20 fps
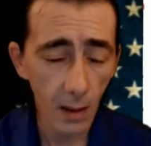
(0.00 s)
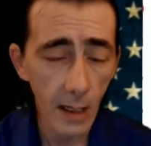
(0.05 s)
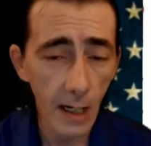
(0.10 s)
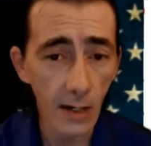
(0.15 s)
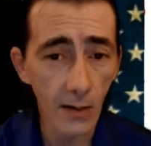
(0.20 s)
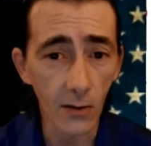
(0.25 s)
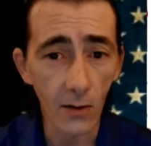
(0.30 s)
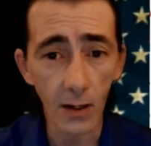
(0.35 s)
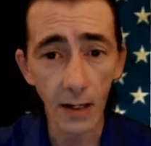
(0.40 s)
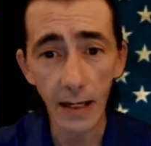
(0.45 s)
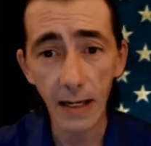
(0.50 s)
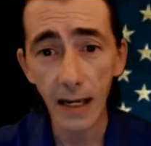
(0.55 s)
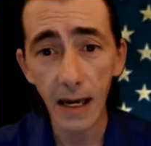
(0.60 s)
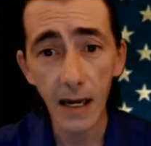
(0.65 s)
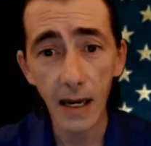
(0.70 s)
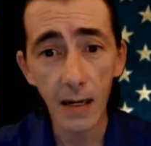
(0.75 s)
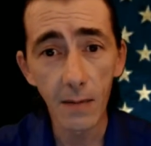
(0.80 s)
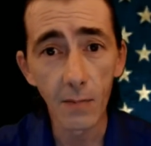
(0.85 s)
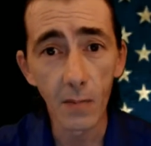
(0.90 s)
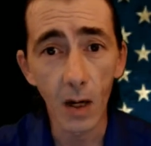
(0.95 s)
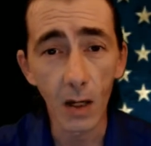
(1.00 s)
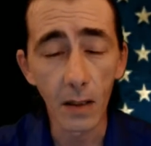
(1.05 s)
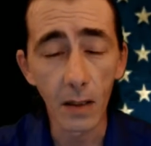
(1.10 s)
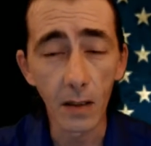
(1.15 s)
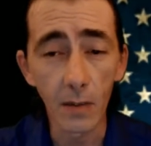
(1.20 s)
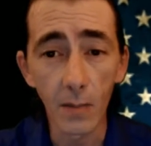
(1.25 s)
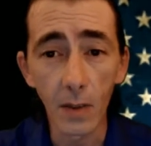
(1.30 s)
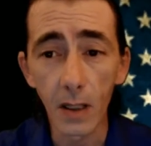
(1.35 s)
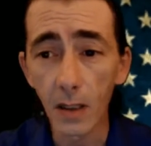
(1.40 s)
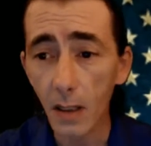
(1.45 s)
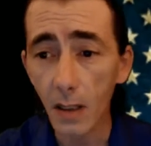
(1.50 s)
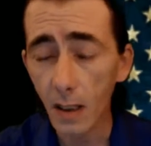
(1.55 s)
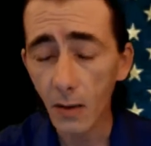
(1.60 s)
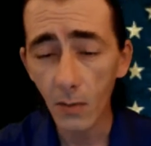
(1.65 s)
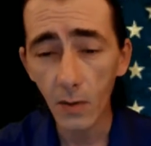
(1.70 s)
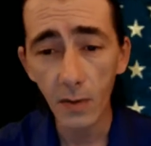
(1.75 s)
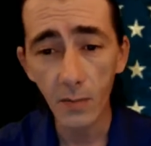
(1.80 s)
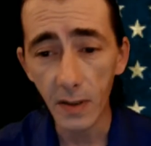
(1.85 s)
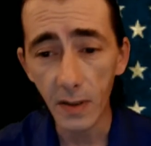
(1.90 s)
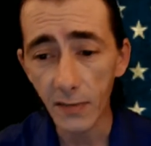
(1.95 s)
or a gay monument, it
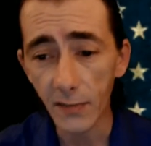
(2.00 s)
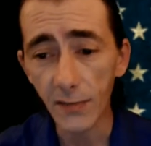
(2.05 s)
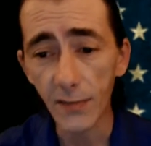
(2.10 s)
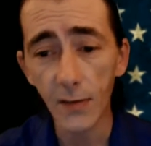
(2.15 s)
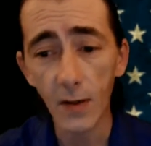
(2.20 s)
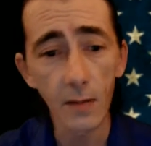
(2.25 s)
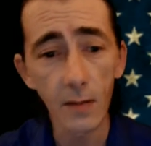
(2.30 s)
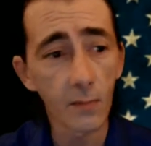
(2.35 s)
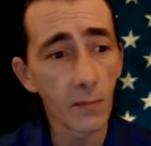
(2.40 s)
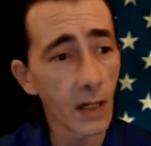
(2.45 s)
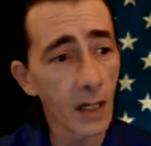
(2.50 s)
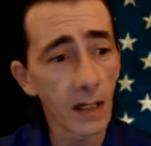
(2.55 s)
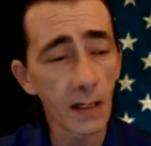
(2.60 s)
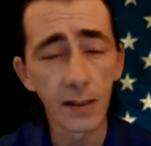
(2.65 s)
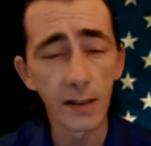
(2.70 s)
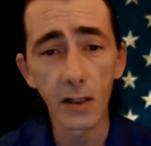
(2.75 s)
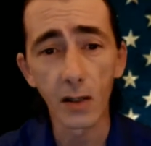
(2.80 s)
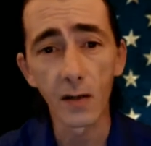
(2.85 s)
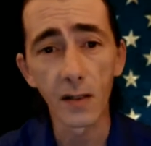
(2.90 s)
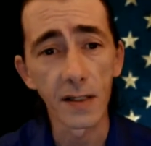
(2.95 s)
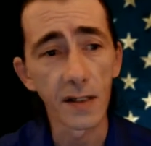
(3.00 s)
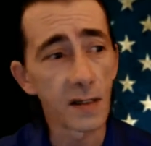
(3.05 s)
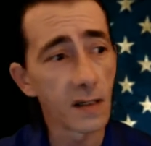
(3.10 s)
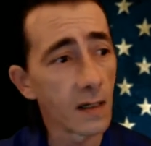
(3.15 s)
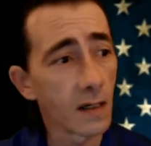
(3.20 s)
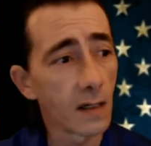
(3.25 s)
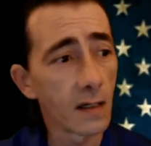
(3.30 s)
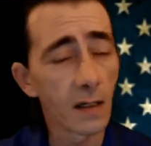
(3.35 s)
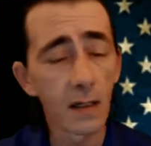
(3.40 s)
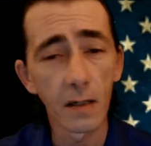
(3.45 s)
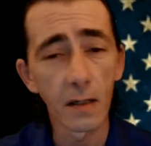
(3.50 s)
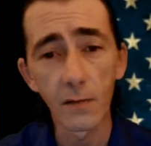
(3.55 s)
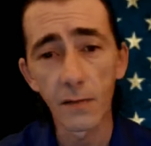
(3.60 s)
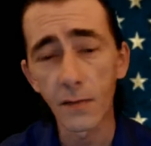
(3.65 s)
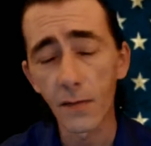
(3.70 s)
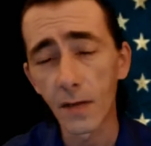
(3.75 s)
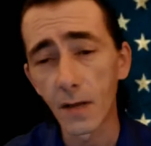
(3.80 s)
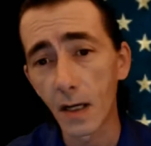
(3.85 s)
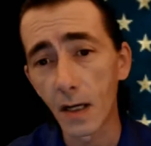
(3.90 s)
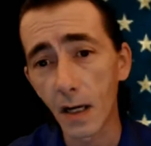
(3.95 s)
would be front page on CNN for
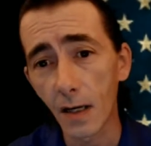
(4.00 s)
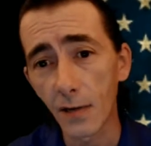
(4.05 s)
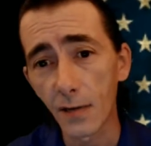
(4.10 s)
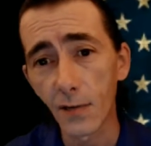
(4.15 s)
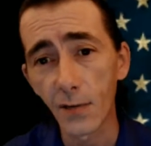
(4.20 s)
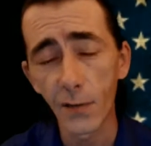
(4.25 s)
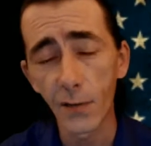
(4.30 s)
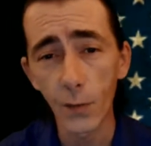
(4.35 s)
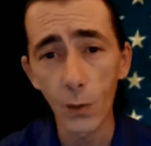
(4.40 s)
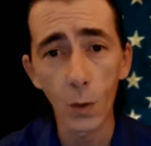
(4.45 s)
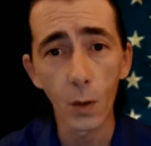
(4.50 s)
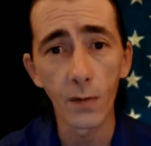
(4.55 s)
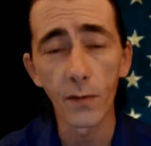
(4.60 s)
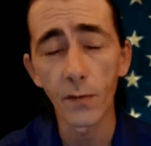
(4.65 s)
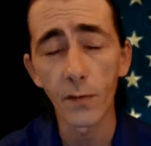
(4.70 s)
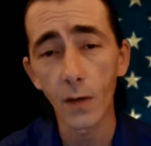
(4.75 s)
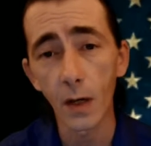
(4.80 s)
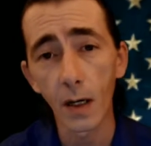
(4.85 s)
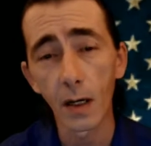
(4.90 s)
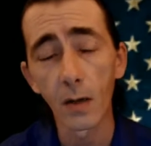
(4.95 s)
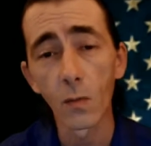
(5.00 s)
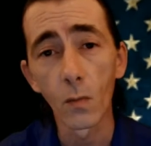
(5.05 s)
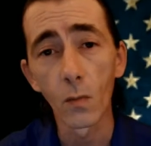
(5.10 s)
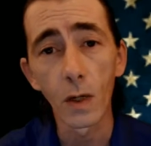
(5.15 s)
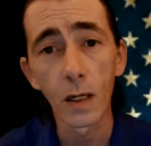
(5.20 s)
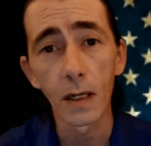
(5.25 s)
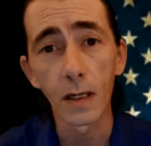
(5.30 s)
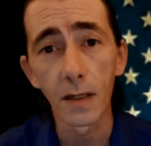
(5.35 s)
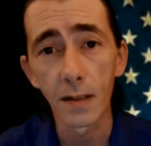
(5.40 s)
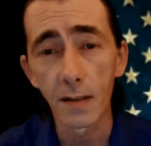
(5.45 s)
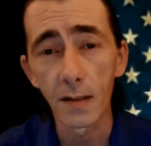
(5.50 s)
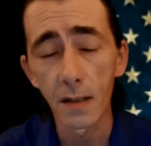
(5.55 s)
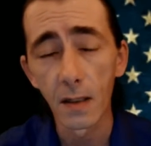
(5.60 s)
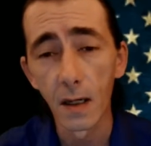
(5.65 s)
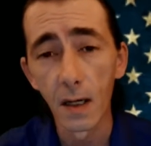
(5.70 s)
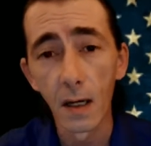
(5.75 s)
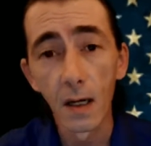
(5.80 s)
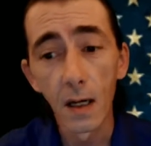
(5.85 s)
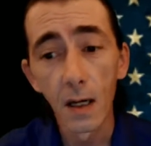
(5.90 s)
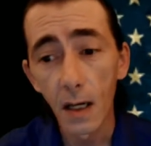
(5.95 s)
the next 4 frickin' weeks.
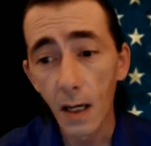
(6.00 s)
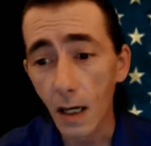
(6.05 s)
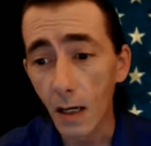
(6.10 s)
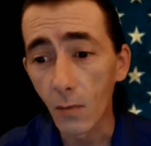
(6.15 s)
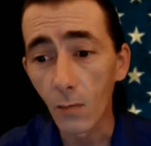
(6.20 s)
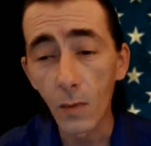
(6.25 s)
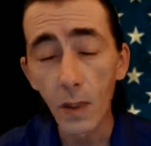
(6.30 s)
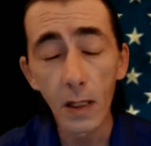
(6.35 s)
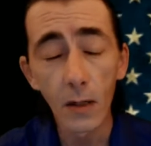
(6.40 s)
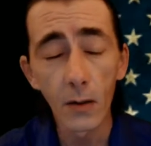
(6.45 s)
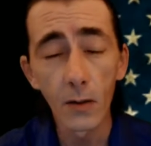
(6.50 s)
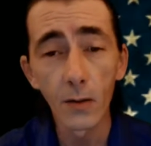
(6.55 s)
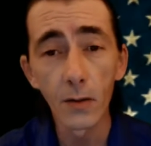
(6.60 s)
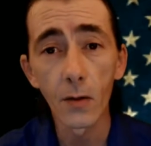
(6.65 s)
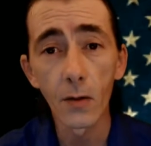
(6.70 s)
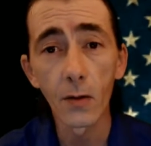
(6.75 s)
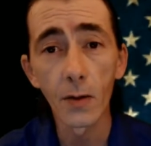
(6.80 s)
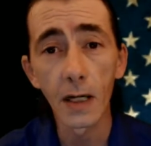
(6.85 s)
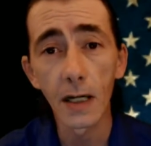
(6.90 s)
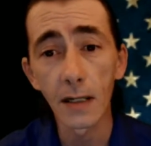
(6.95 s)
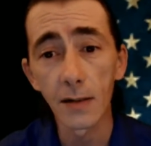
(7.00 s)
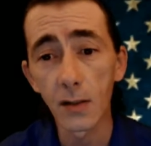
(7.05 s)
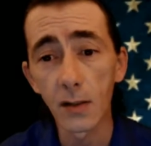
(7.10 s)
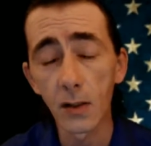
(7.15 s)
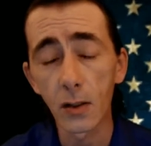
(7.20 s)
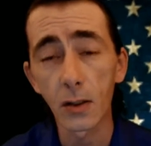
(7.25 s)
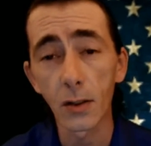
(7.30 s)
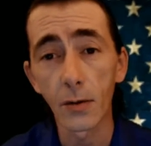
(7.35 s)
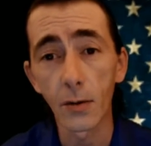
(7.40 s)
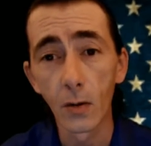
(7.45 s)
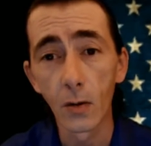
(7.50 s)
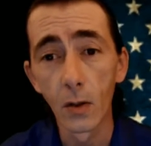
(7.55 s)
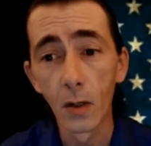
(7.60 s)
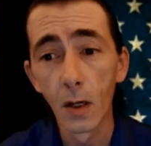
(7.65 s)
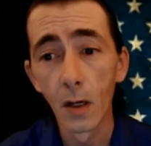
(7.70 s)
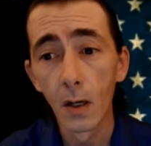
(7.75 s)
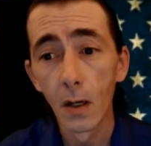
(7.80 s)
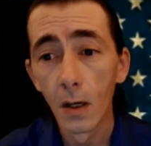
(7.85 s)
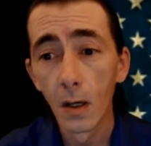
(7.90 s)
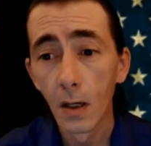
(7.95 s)
And we all know that's true.
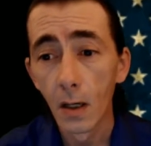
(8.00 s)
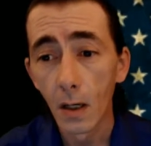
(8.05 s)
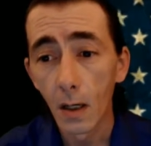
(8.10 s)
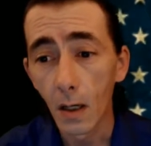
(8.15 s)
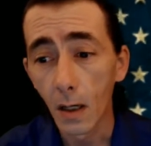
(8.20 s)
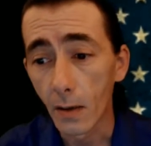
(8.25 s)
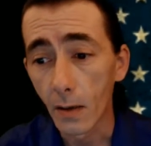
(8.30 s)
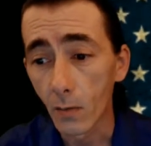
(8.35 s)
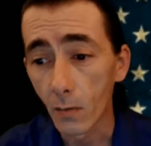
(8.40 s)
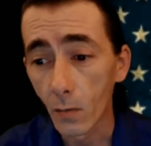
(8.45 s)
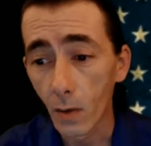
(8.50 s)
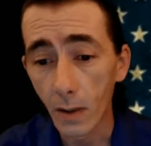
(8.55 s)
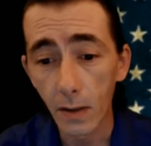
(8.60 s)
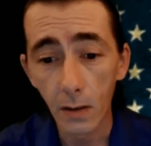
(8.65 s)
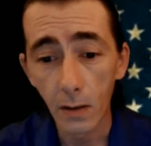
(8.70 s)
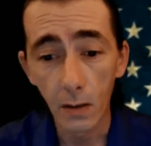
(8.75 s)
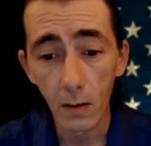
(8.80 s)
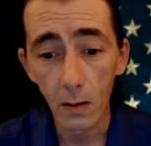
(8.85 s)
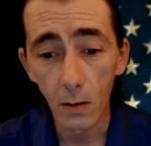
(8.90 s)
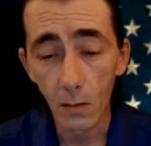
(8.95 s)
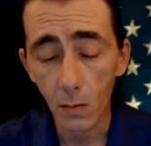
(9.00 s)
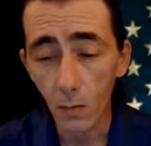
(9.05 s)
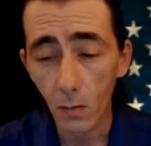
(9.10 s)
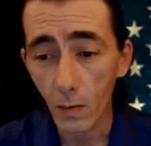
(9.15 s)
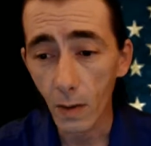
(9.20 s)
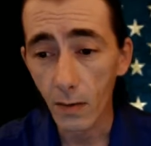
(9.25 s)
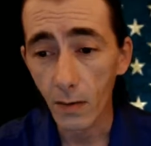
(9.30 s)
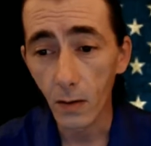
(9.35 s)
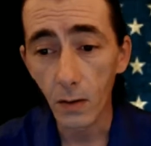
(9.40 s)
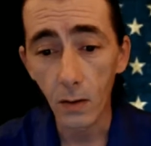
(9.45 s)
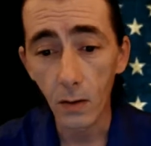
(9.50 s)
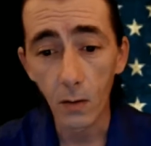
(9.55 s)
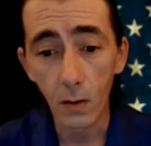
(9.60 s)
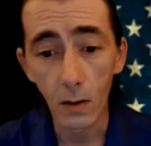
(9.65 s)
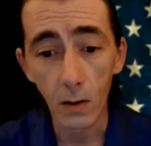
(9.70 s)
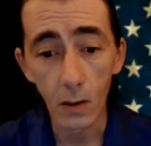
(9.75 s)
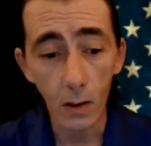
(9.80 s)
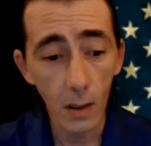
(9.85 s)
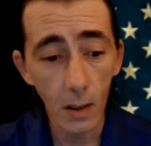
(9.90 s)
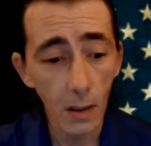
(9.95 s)
Whether you
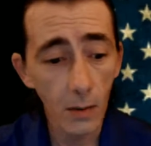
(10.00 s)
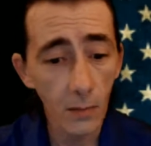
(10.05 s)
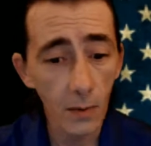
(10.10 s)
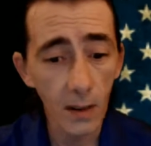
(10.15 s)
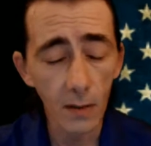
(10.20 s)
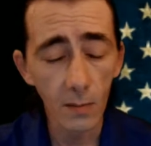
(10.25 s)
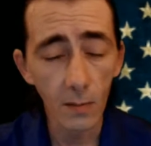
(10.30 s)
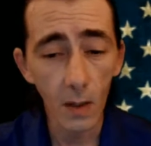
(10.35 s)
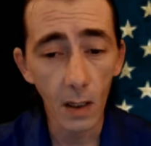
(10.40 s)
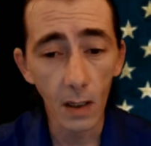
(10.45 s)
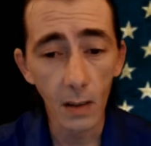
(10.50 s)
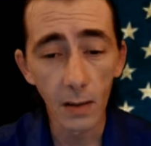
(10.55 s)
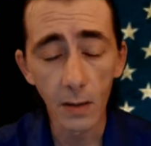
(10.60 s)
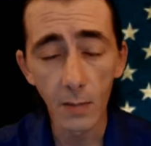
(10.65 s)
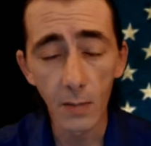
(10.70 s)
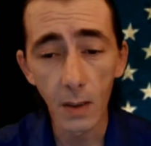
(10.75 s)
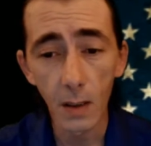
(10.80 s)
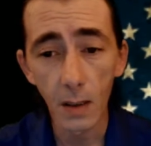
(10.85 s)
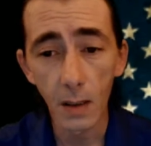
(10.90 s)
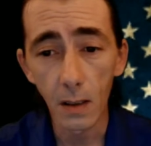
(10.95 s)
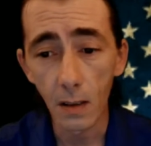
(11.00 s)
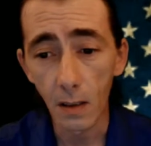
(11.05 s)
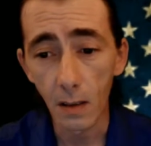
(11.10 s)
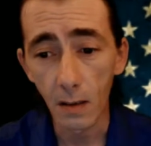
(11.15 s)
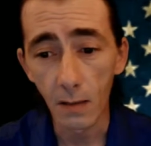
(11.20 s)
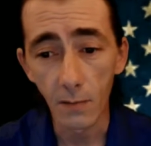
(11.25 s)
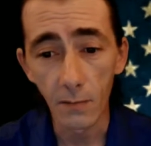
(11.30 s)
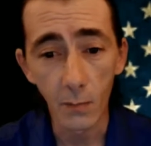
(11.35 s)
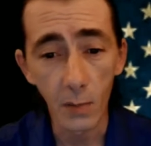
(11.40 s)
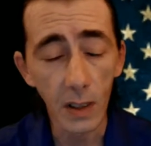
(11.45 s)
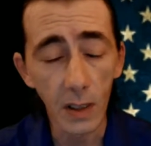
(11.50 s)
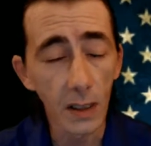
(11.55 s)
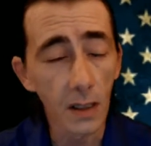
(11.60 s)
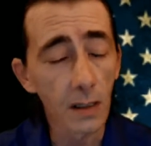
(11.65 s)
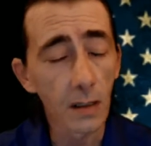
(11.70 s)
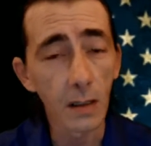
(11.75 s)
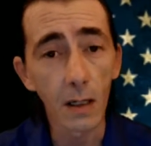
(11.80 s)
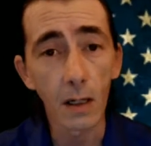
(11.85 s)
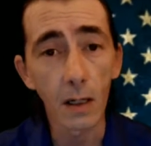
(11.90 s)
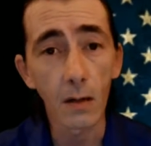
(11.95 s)
agree with the monument of
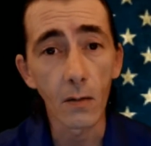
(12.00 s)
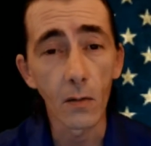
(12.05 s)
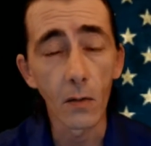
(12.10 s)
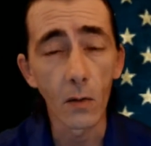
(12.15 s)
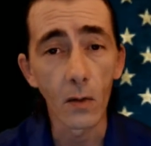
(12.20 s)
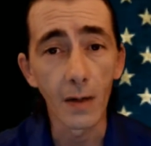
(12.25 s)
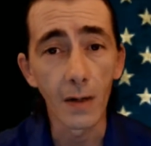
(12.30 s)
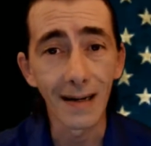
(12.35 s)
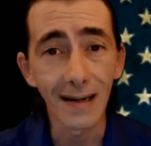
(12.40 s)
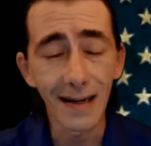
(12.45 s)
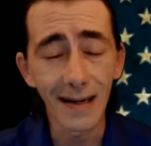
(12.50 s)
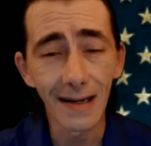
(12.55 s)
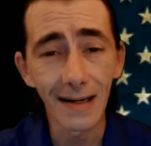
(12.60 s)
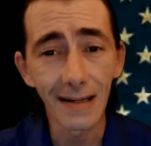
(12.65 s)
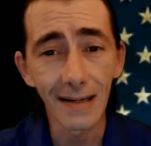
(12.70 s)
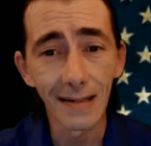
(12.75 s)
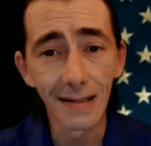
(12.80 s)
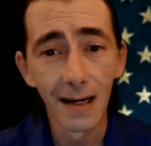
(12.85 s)
being there or not,